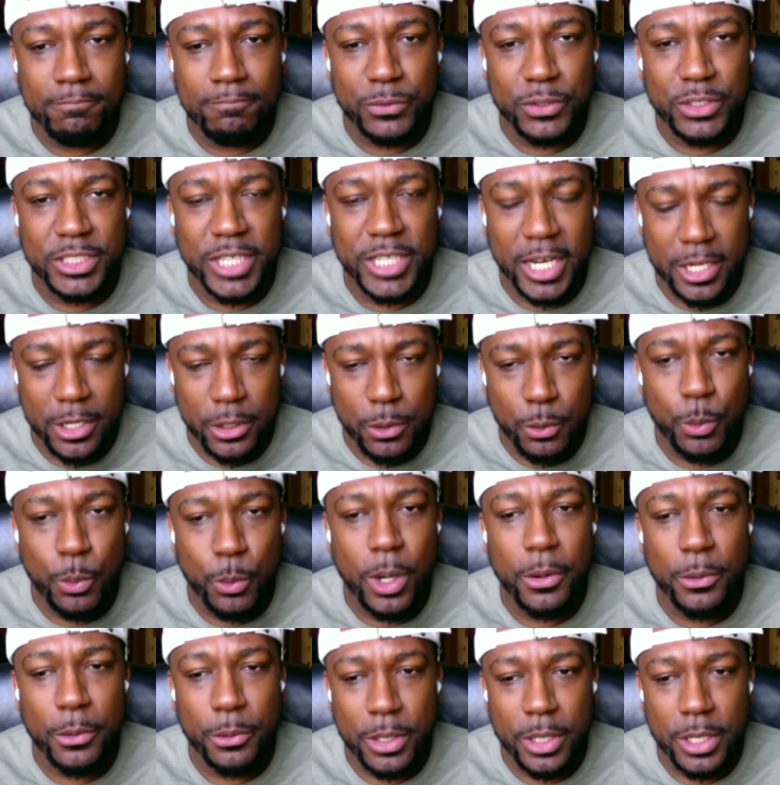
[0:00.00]

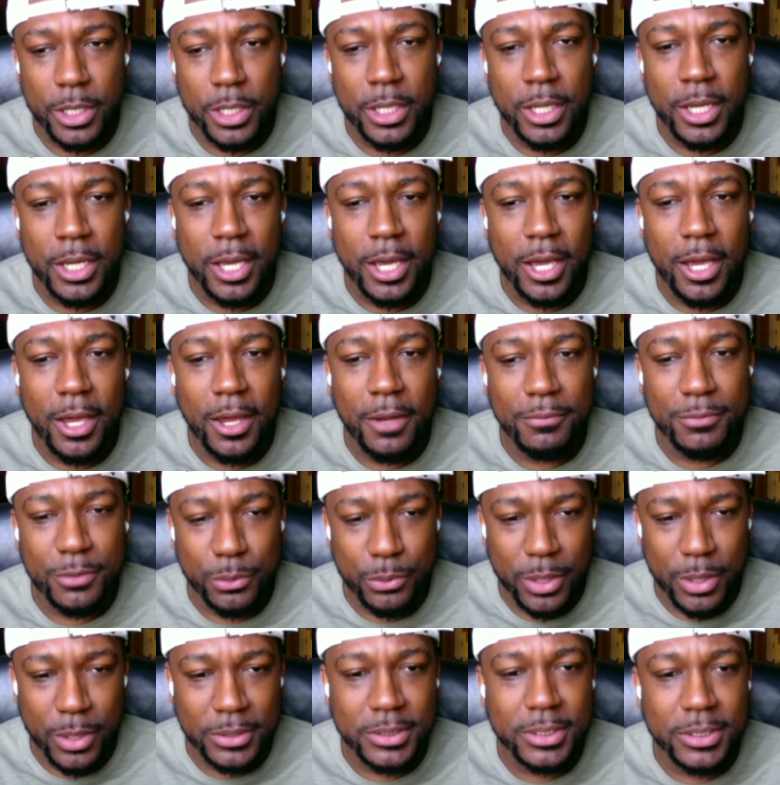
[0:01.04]
January of
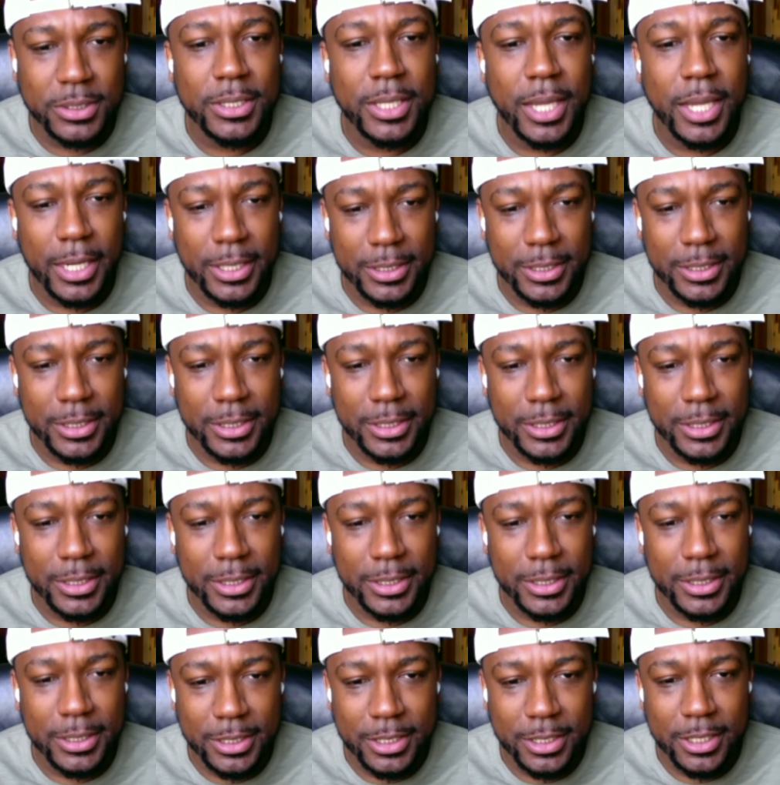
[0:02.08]
2019.
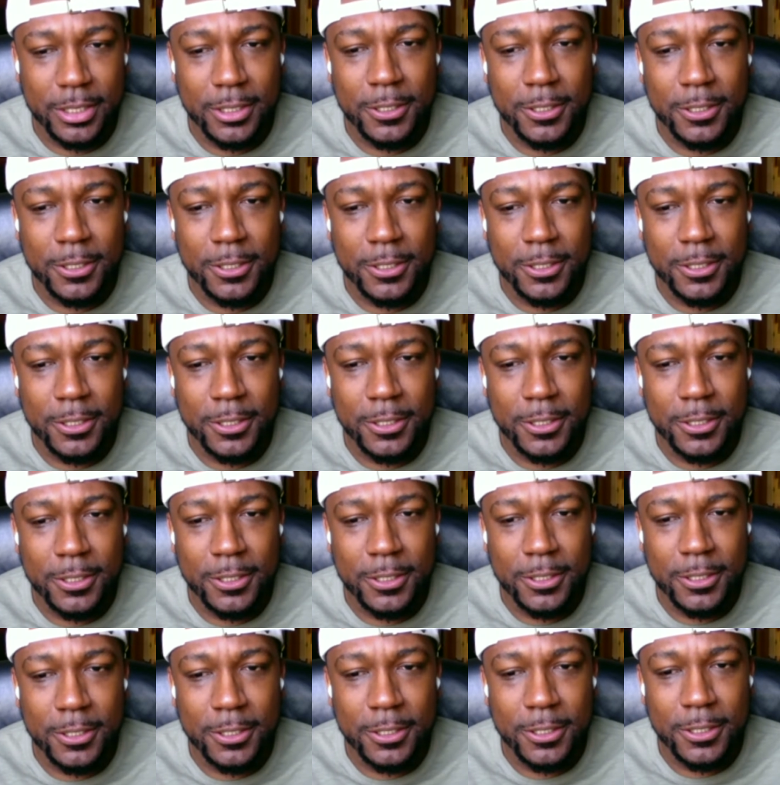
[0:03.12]
And
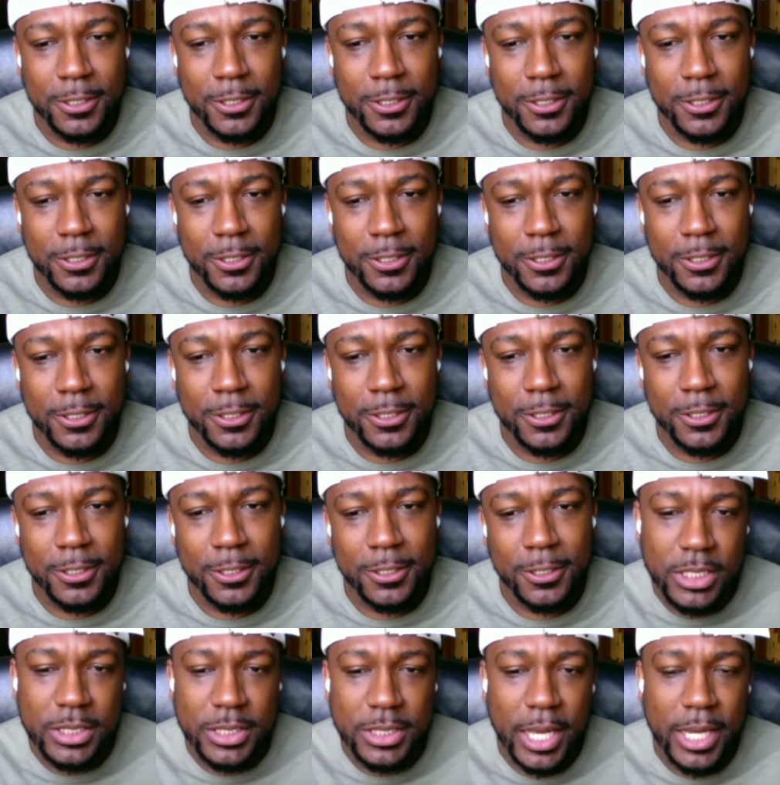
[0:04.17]
what precedes
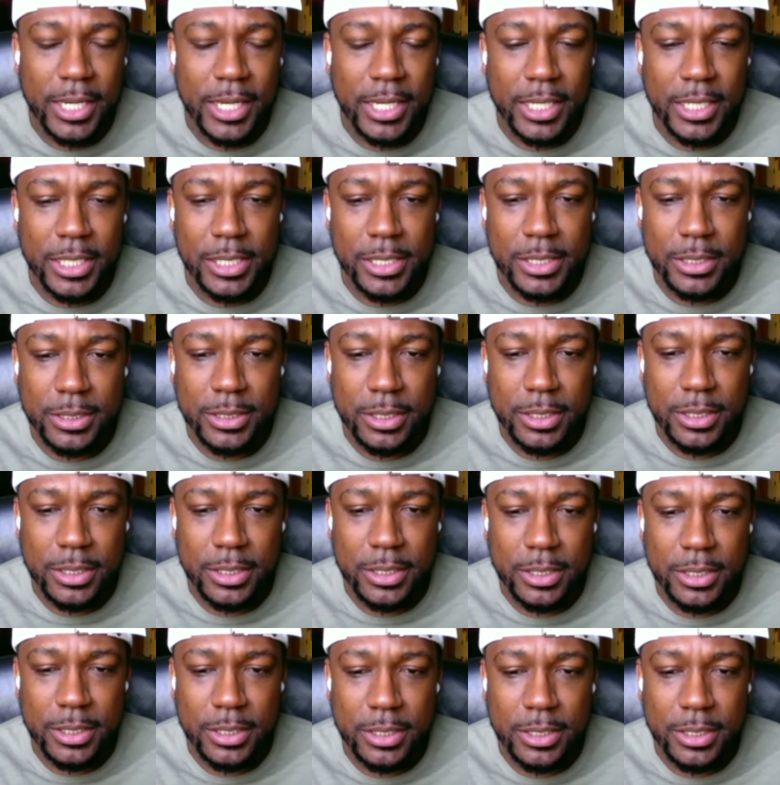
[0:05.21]
that is
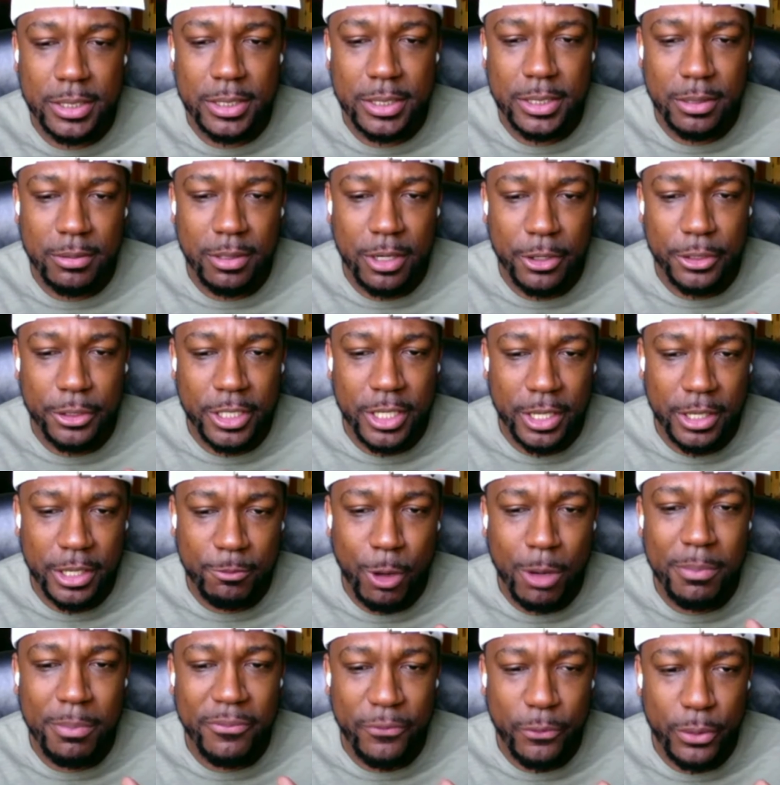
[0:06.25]
right before that
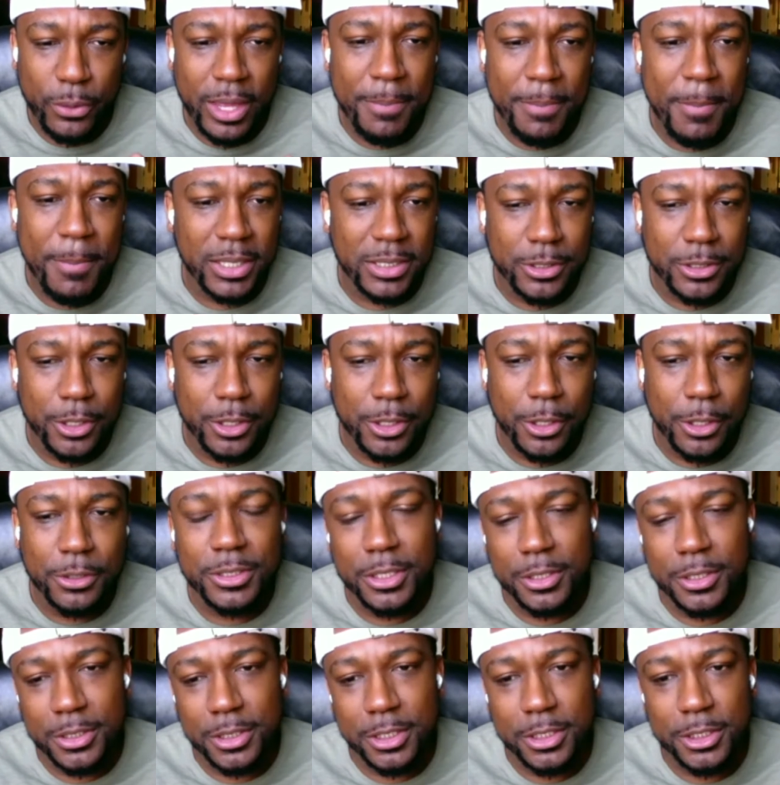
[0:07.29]
mic starts, there's a
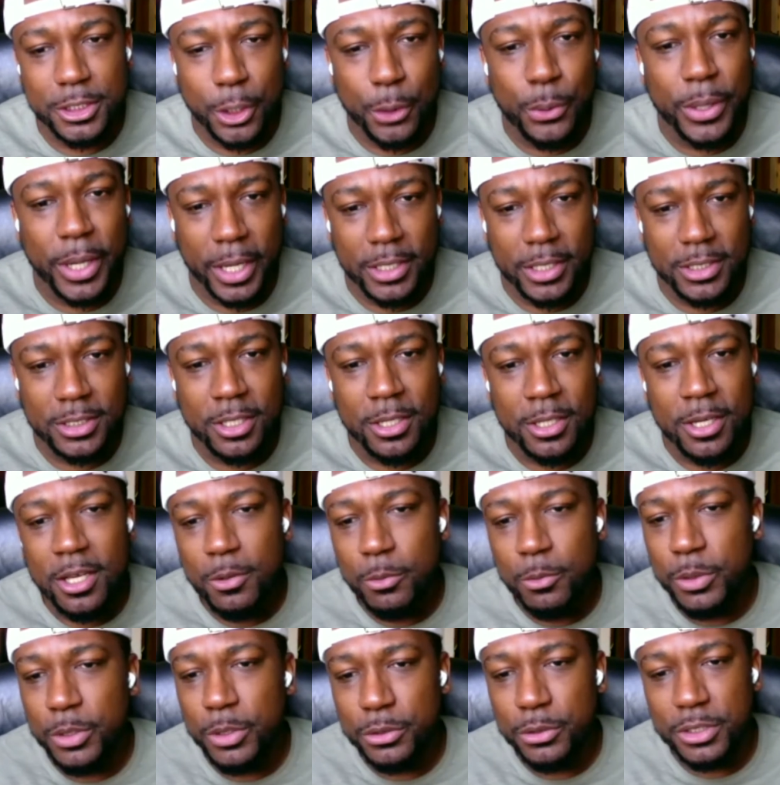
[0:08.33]
showcase. We
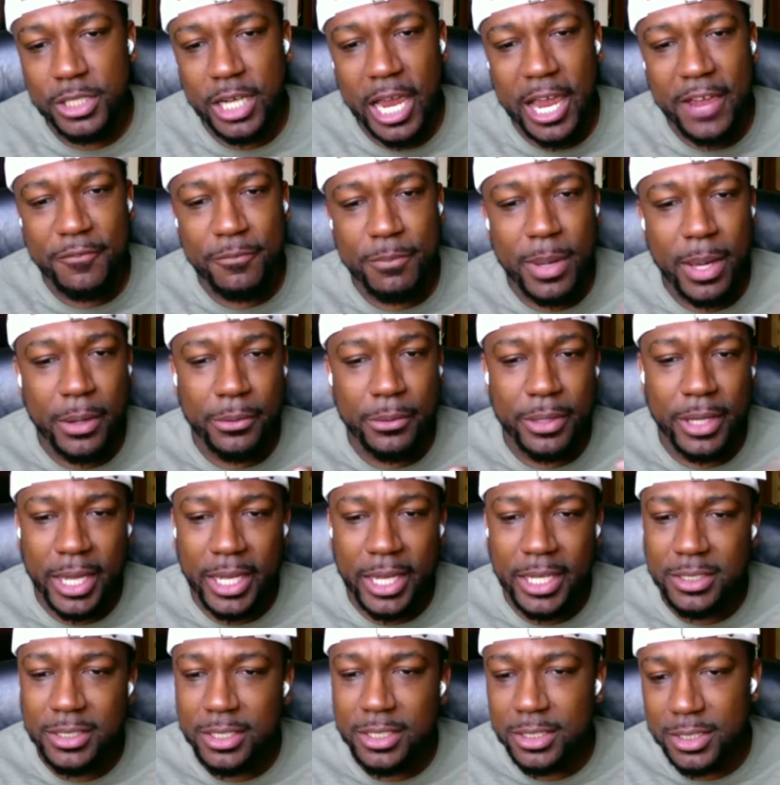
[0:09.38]
usually have about 8
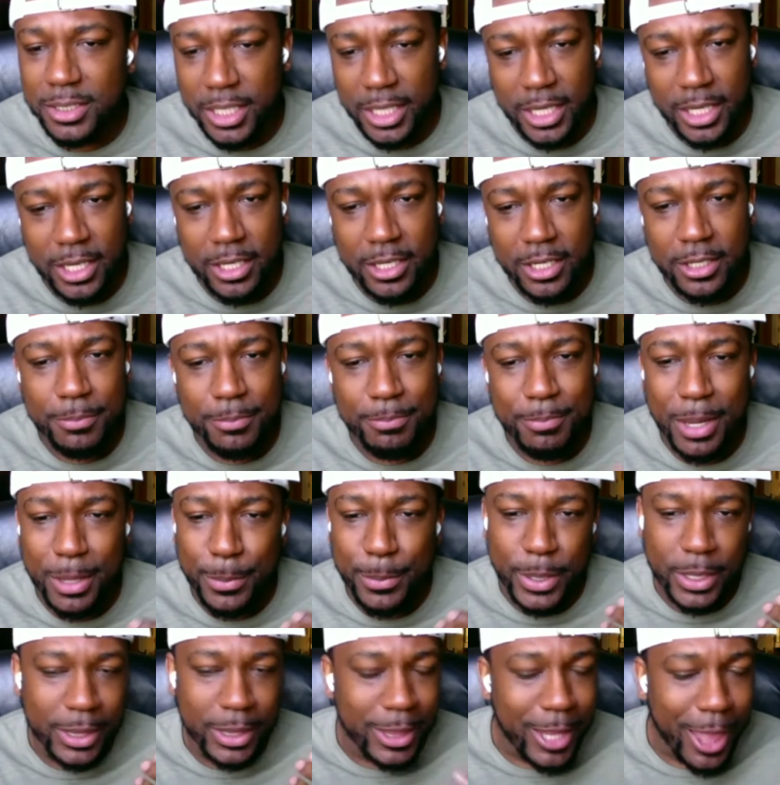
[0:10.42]
to 10, maybe
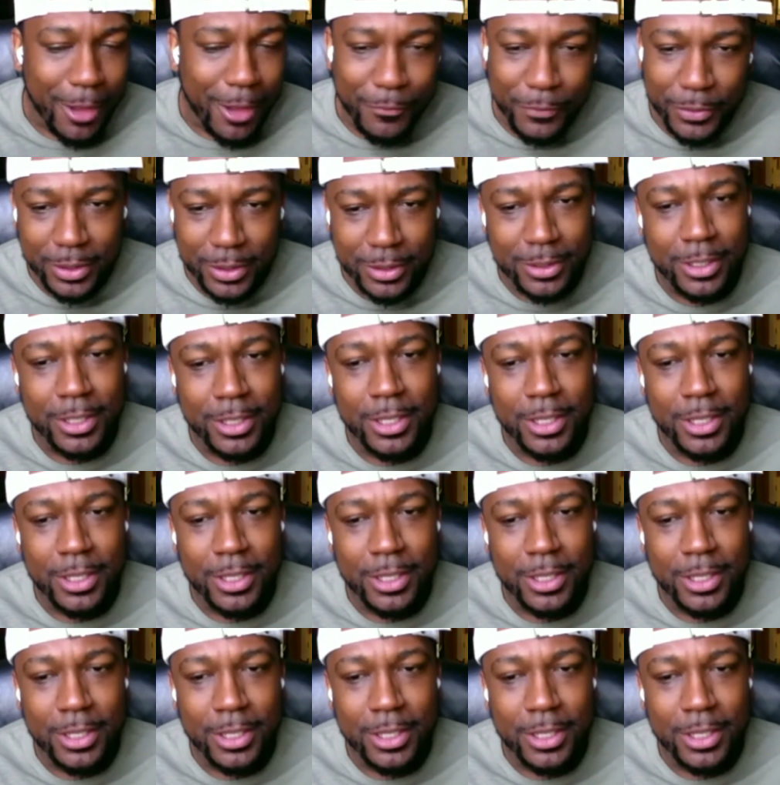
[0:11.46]
11